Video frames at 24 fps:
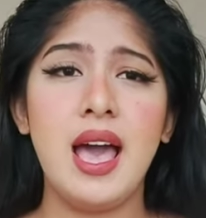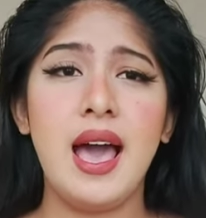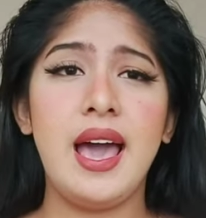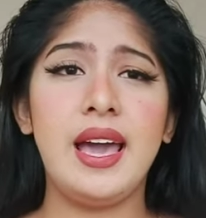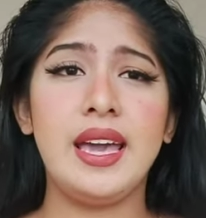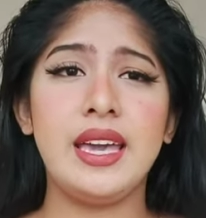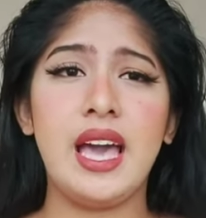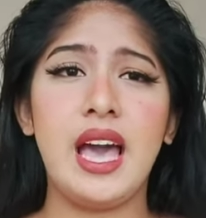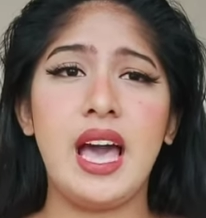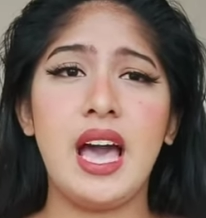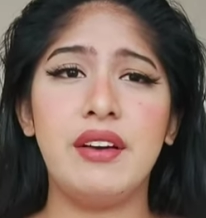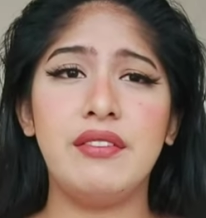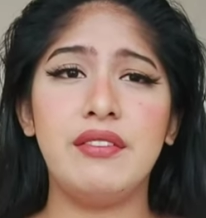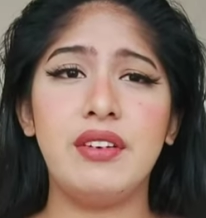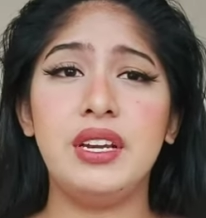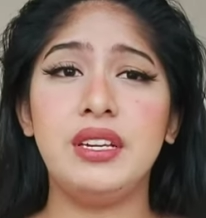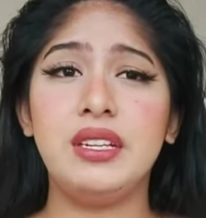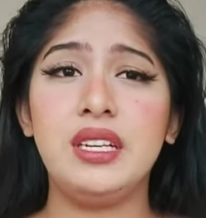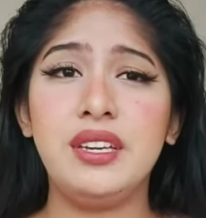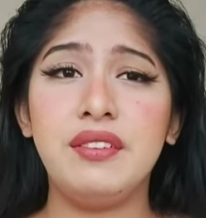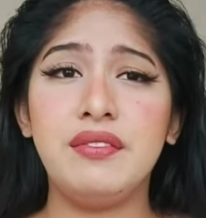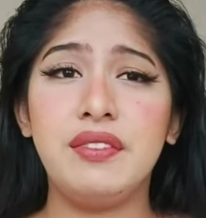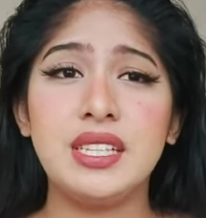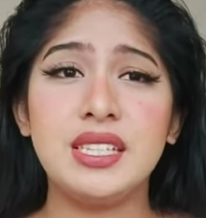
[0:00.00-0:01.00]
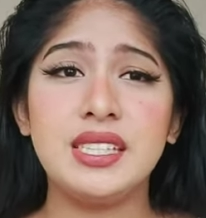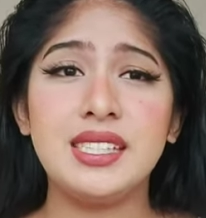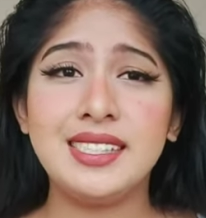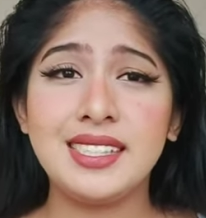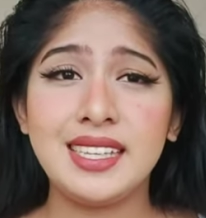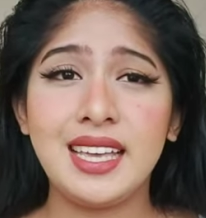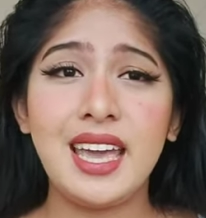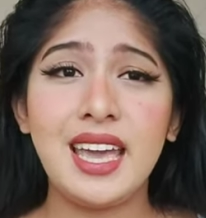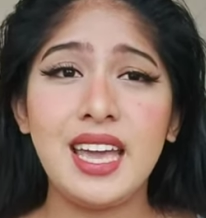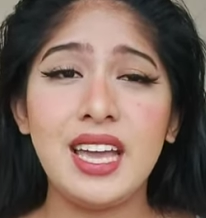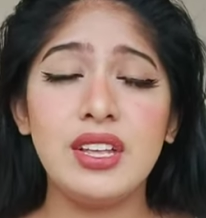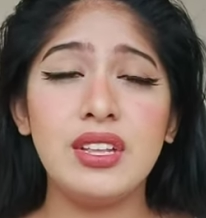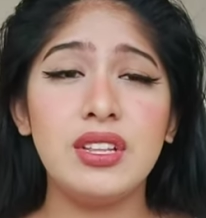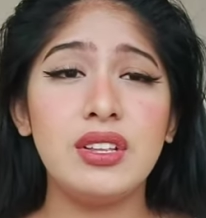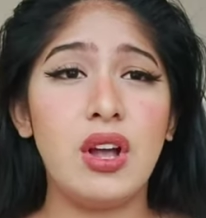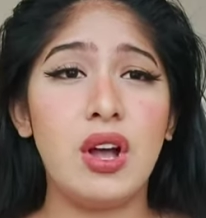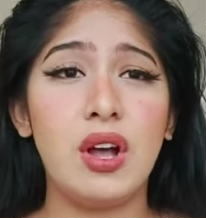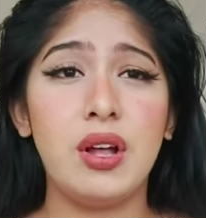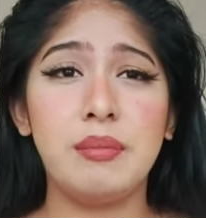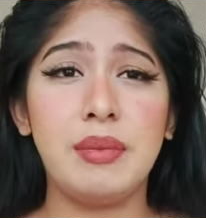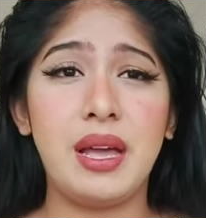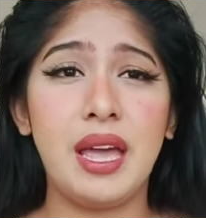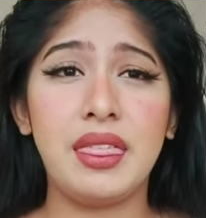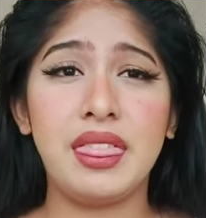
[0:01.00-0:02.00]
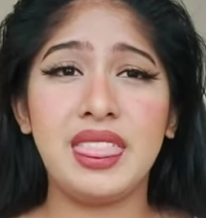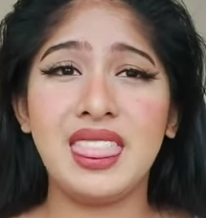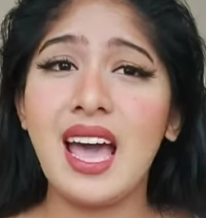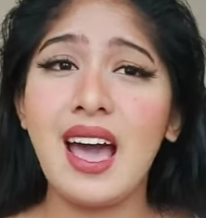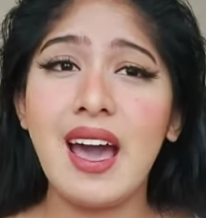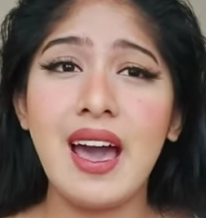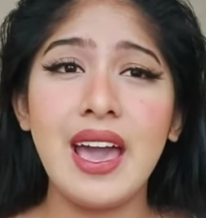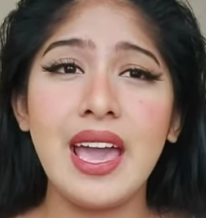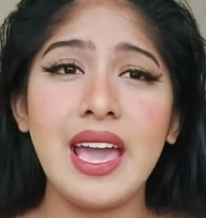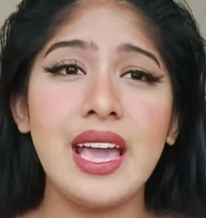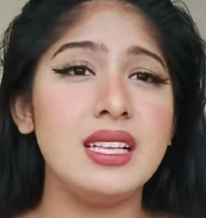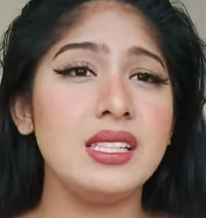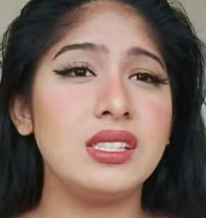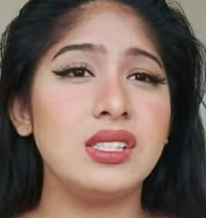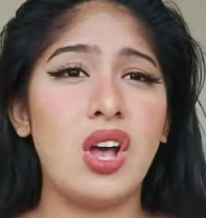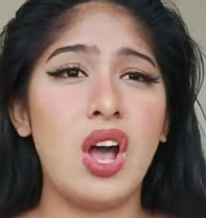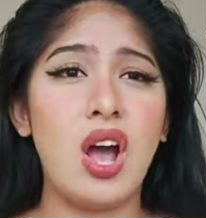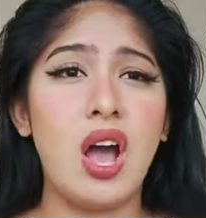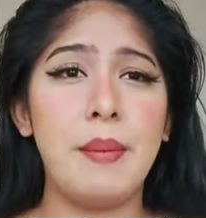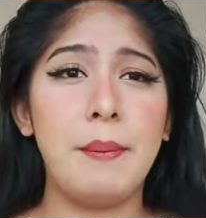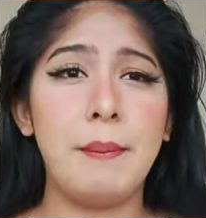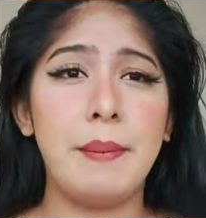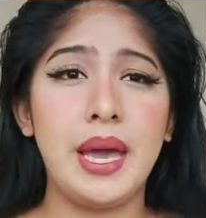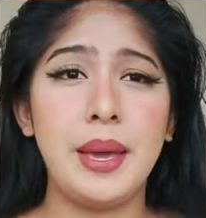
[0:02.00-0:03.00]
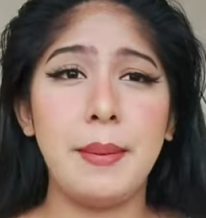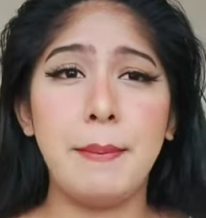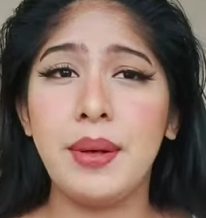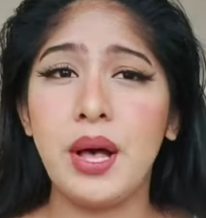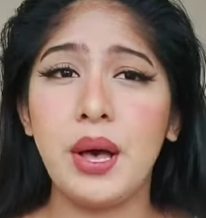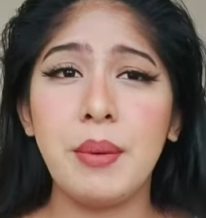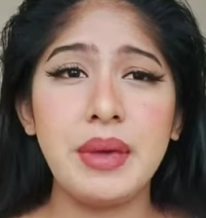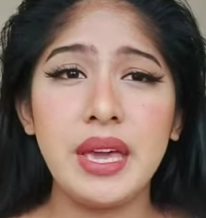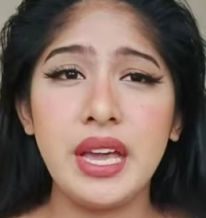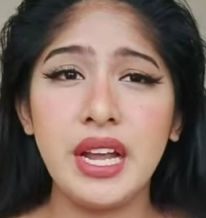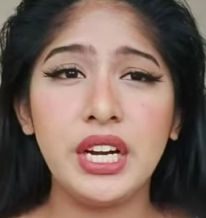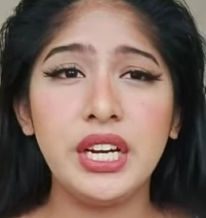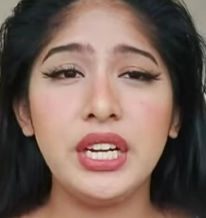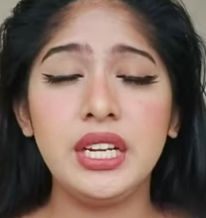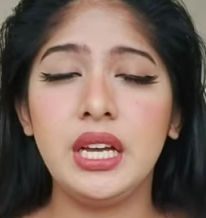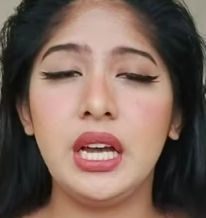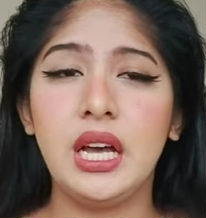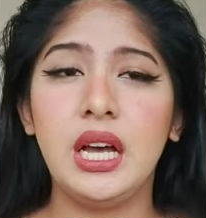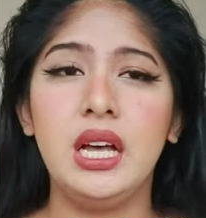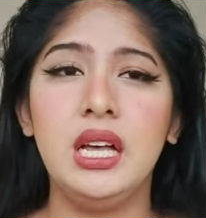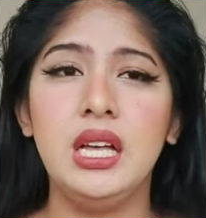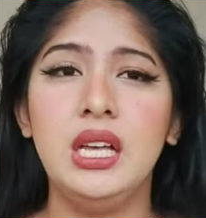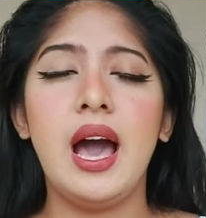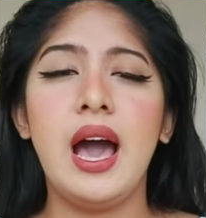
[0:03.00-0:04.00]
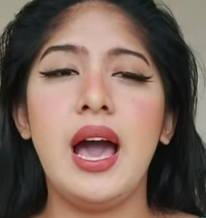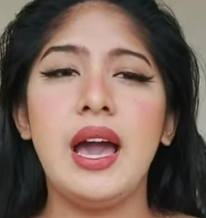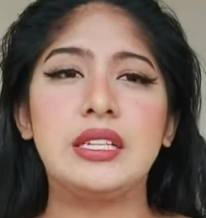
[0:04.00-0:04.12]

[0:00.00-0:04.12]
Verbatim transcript: I have uneven skin on my thighs, on my bum area.